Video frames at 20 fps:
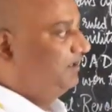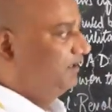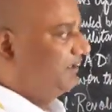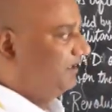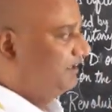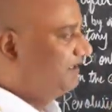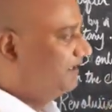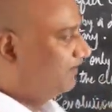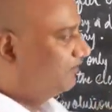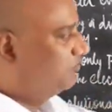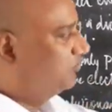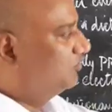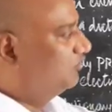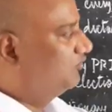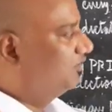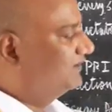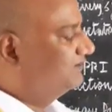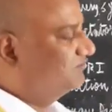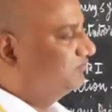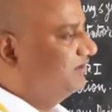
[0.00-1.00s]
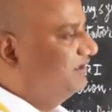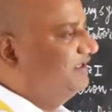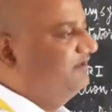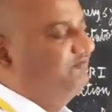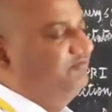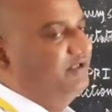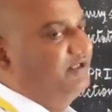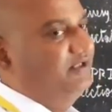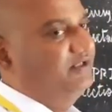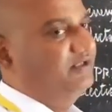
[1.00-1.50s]
Here, who was only
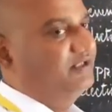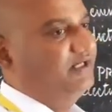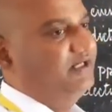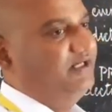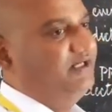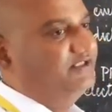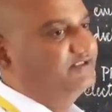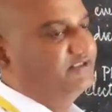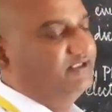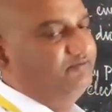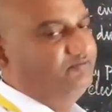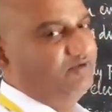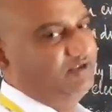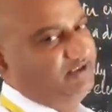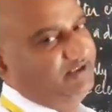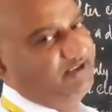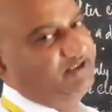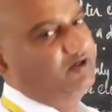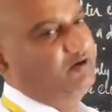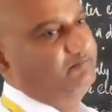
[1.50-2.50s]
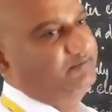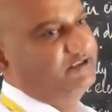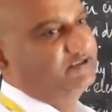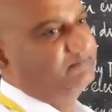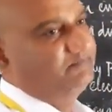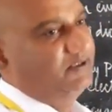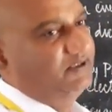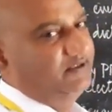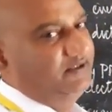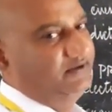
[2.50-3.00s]
winning the election? Only Communist
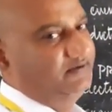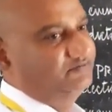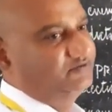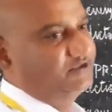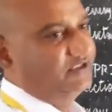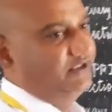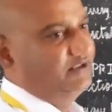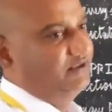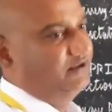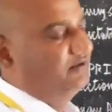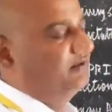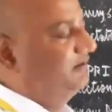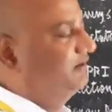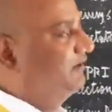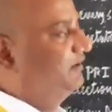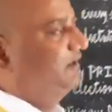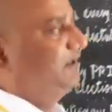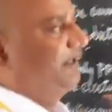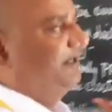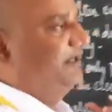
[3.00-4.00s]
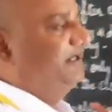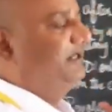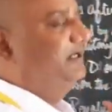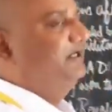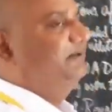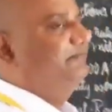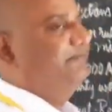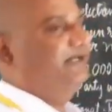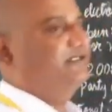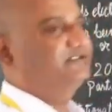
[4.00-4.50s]
Party of China. Here
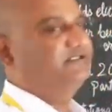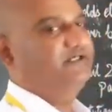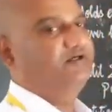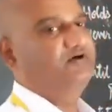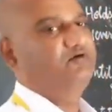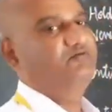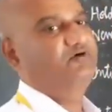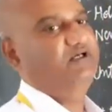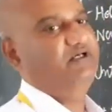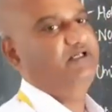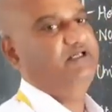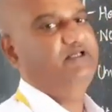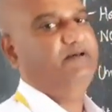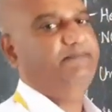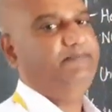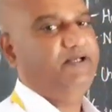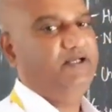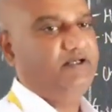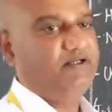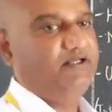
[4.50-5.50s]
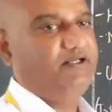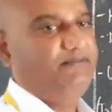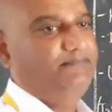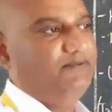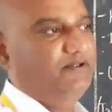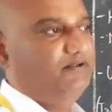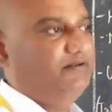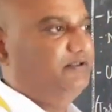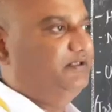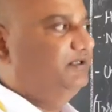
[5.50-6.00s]
in Mexico, only the PRI
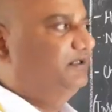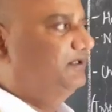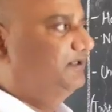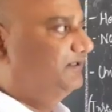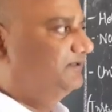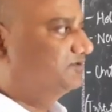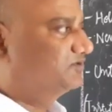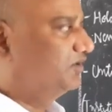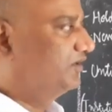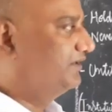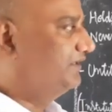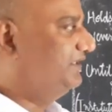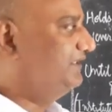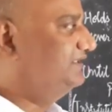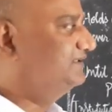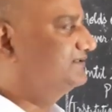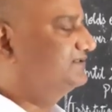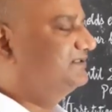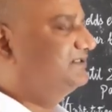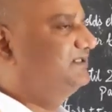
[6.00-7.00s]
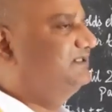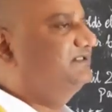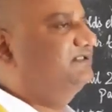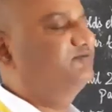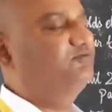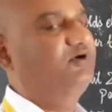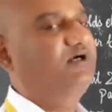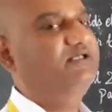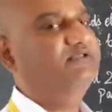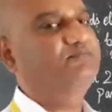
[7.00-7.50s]
party. So result
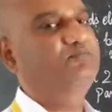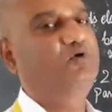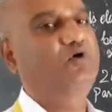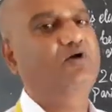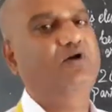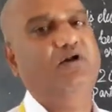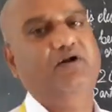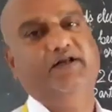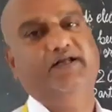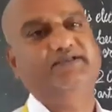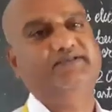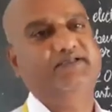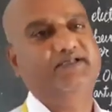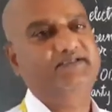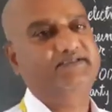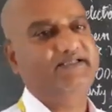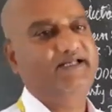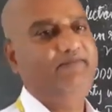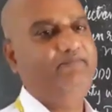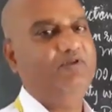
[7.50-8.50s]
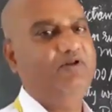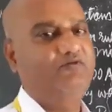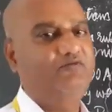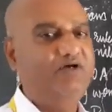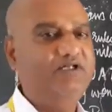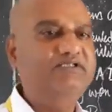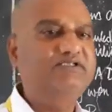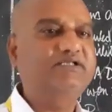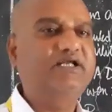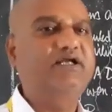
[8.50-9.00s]
was more or less the same, the
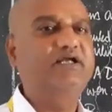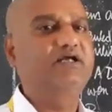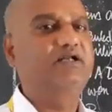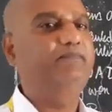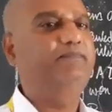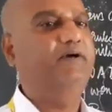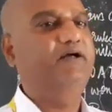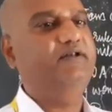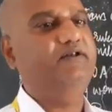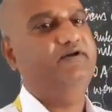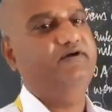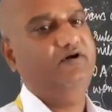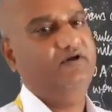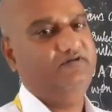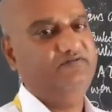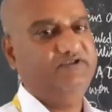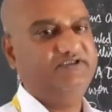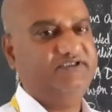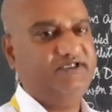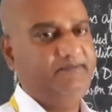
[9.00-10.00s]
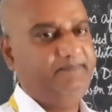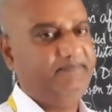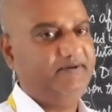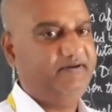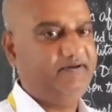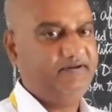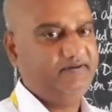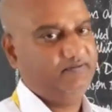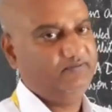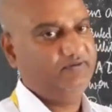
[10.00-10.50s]
one single party always
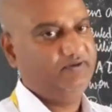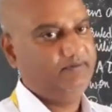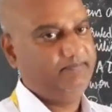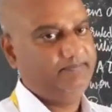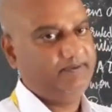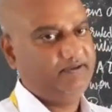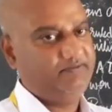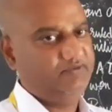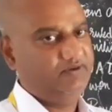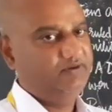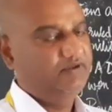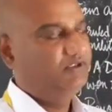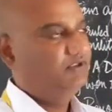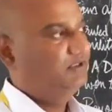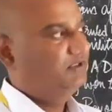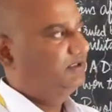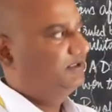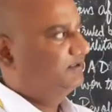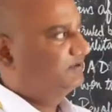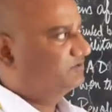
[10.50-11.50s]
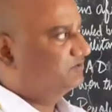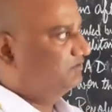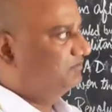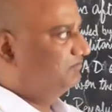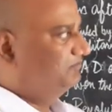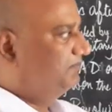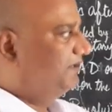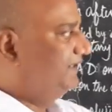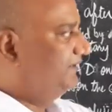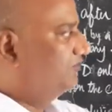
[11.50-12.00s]
repeating to the power. So
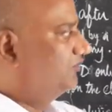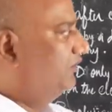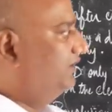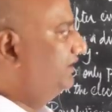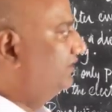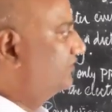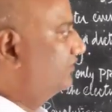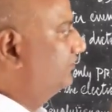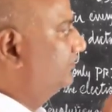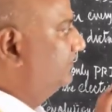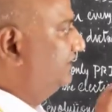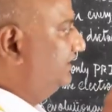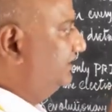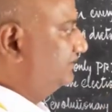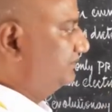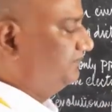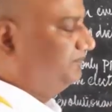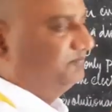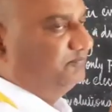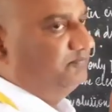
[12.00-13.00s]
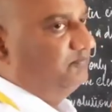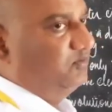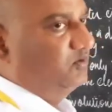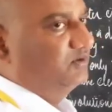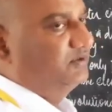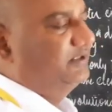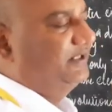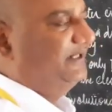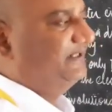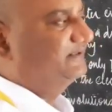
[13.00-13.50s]
by going through
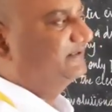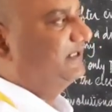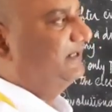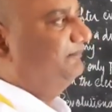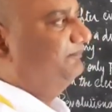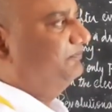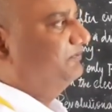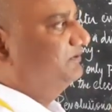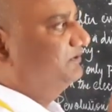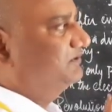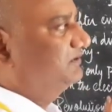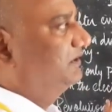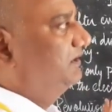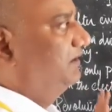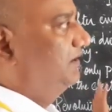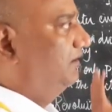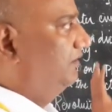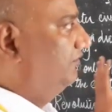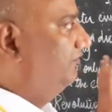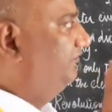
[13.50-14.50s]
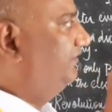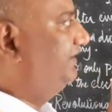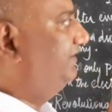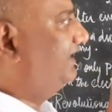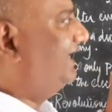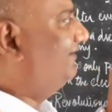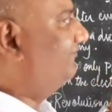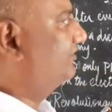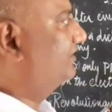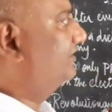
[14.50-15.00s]
both the examples, we have